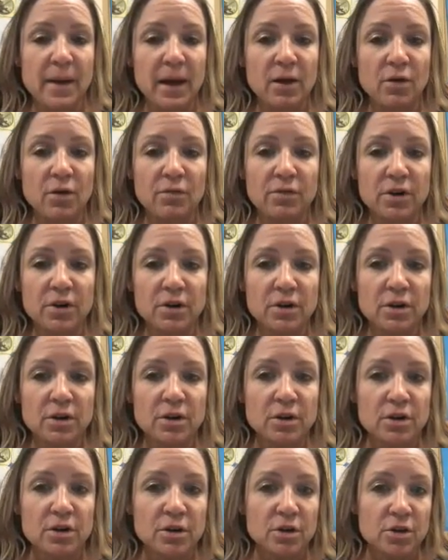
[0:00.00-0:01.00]
back over
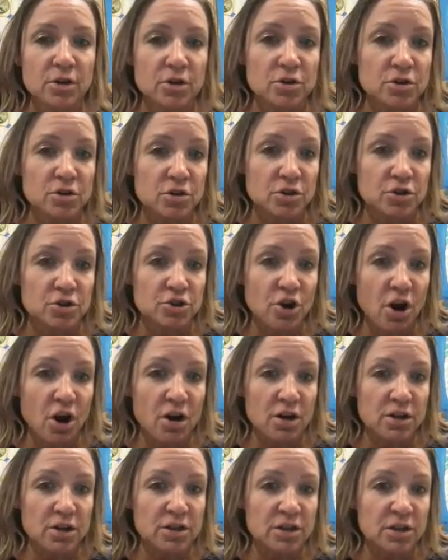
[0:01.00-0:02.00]
to the
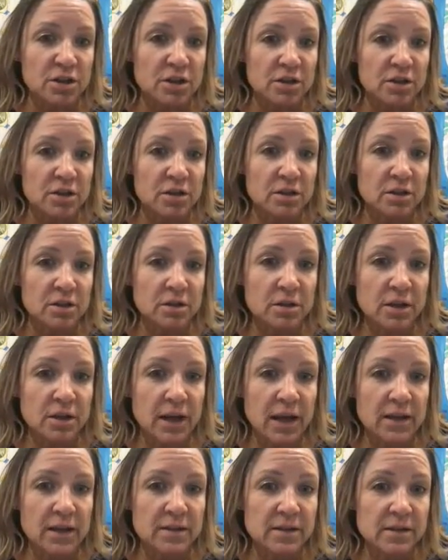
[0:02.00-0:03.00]
chart,
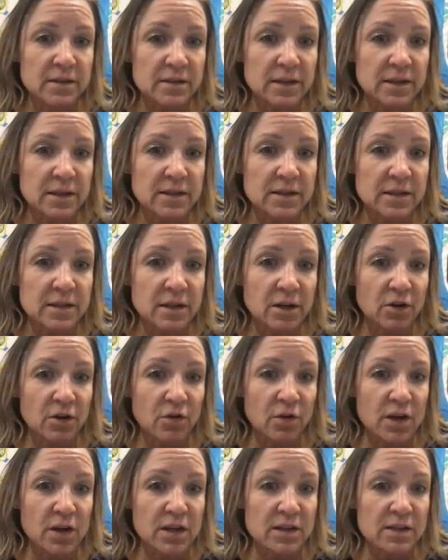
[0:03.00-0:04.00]
and 60
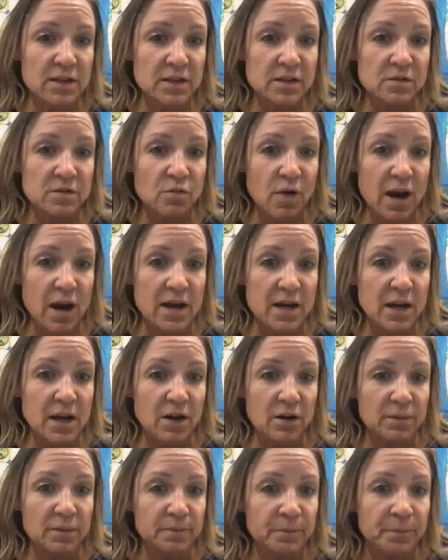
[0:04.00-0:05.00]
degrees is right
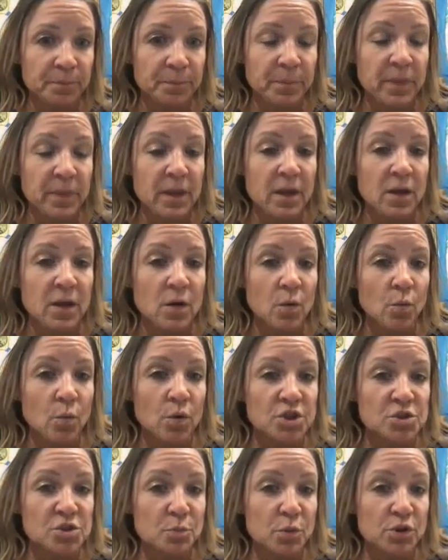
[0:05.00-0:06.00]
here,
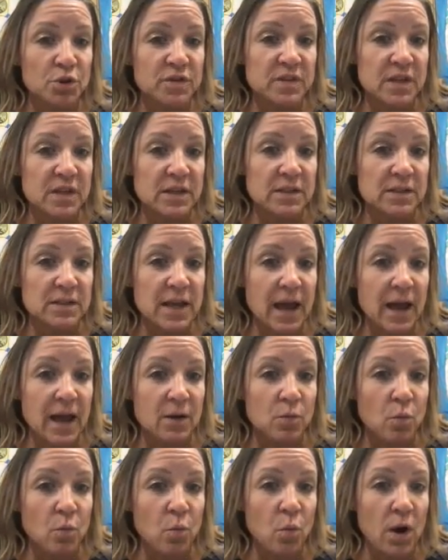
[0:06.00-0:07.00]
which puts us
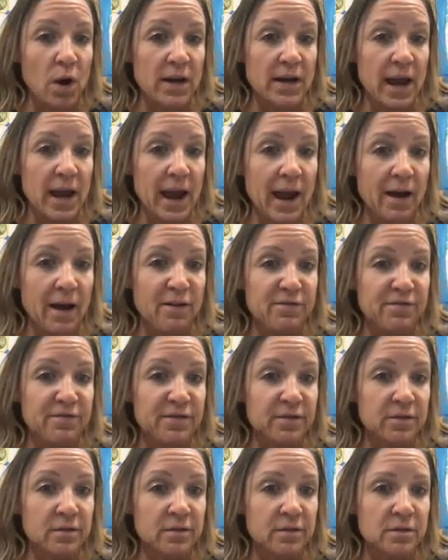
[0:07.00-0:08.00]
at
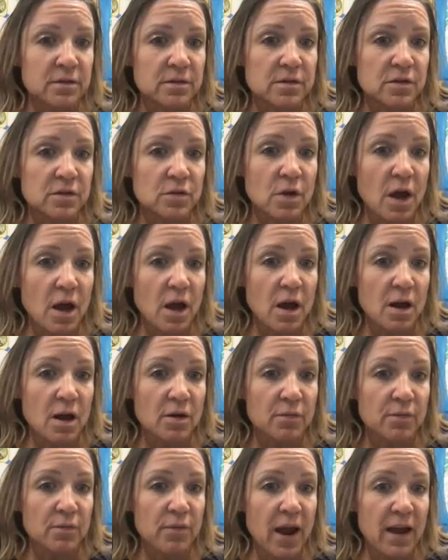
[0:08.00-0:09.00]

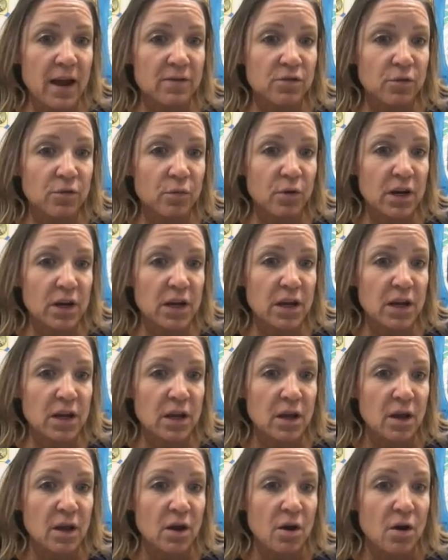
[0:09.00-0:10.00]
1/2 rad 3
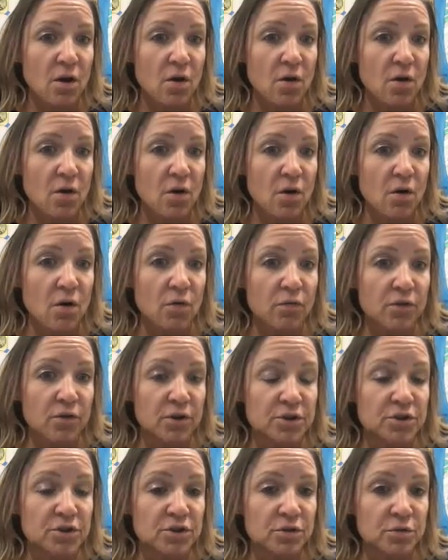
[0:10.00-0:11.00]

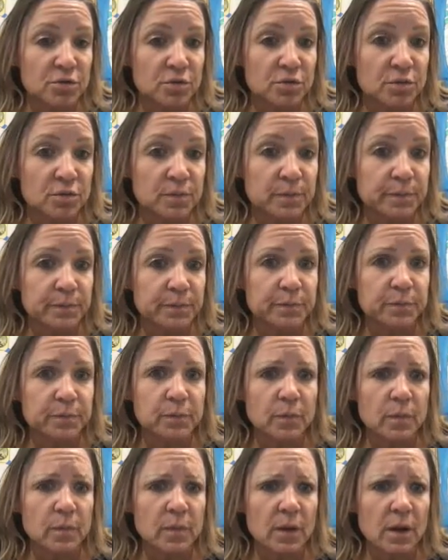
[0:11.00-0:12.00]
over 2.
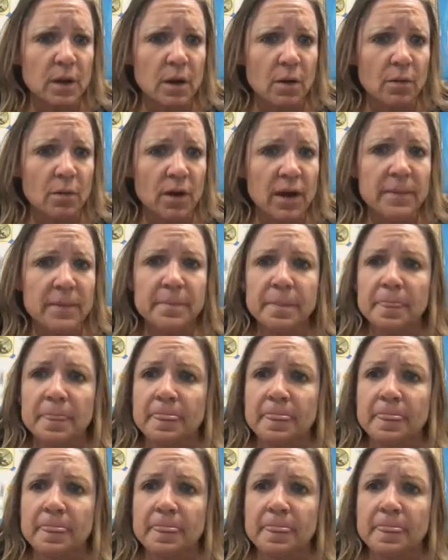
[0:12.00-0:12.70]
Okay?